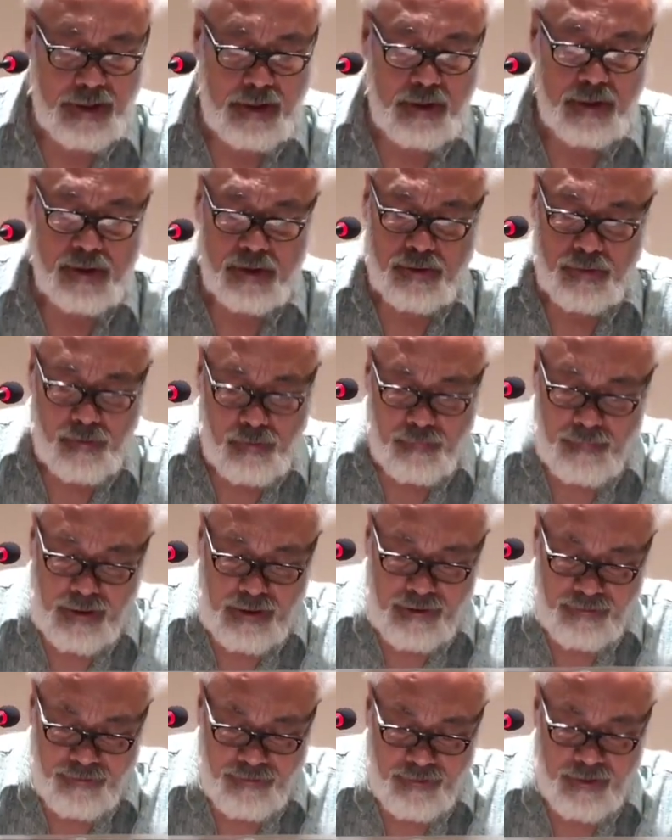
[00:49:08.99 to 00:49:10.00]
because
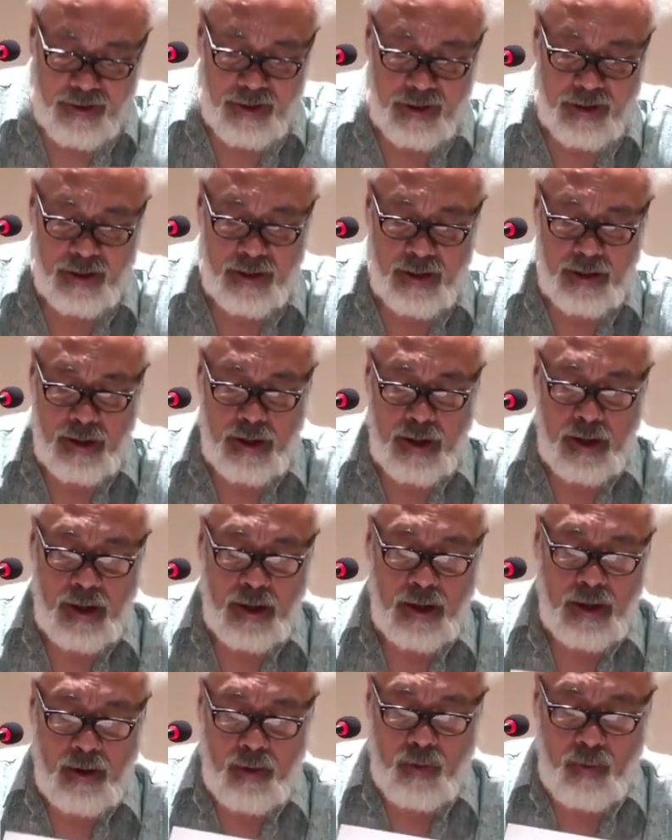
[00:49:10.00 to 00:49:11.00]
from afar
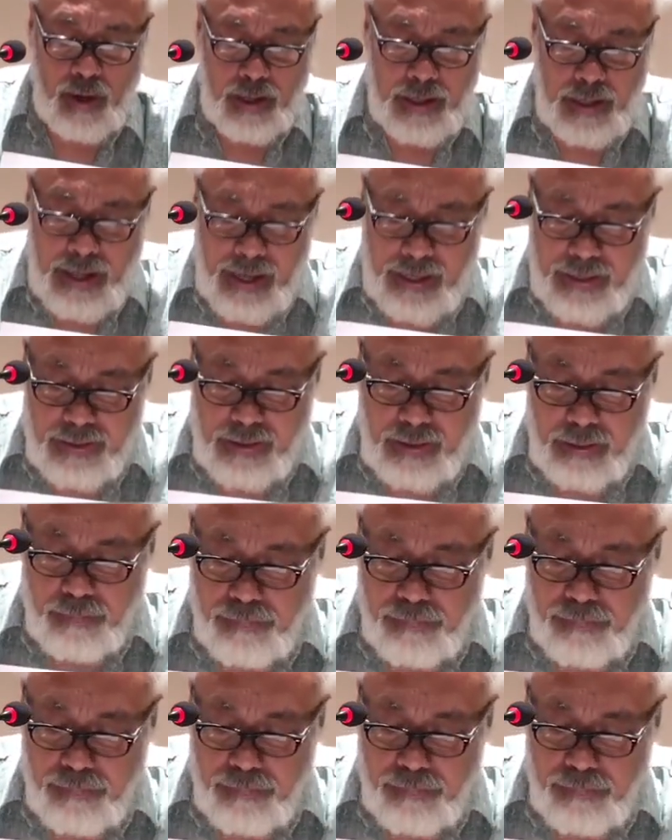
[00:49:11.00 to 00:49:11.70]
one had the